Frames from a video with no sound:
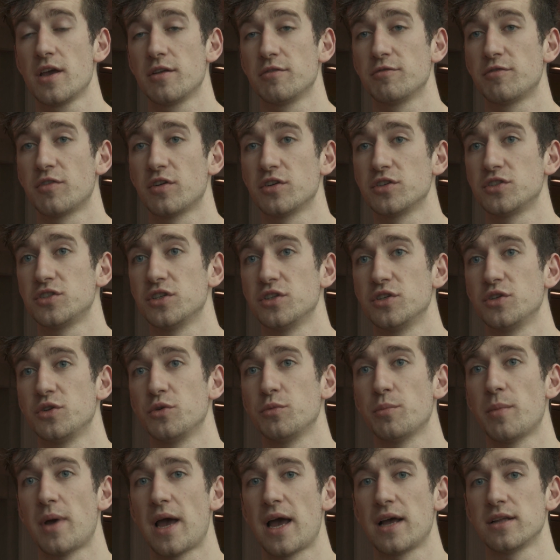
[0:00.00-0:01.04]
first year you
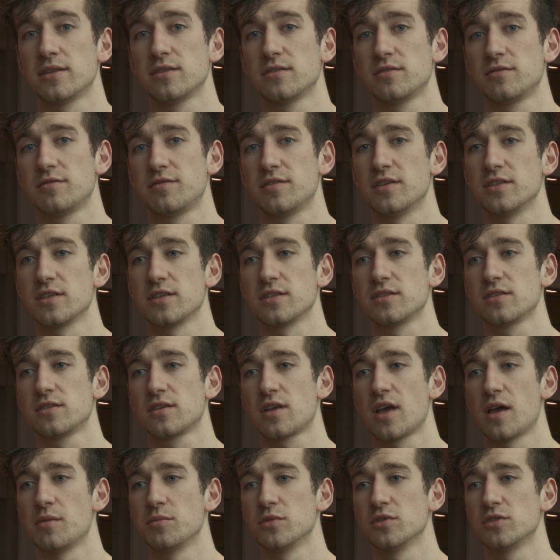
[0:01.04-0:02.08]
do maths, physics,
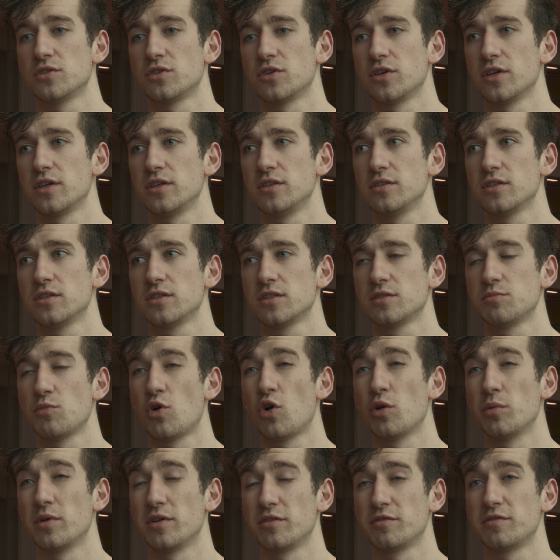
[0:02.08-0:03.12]
chemistry, a
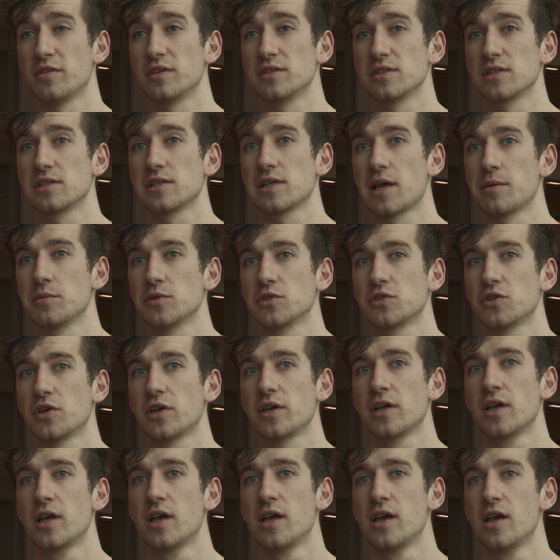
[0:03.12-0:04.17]
small bit of physics,
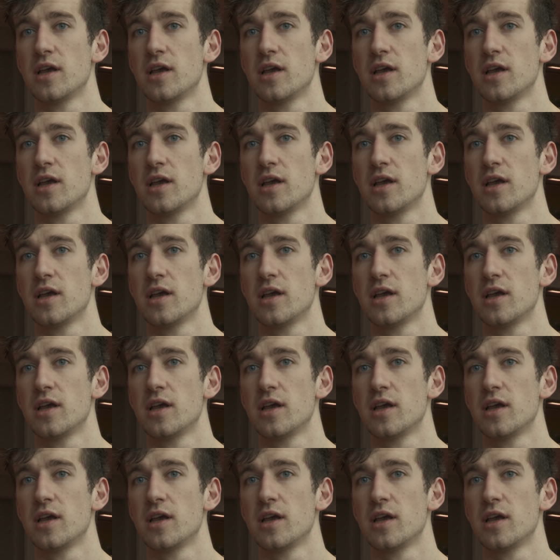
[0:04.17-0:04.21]
chemistry.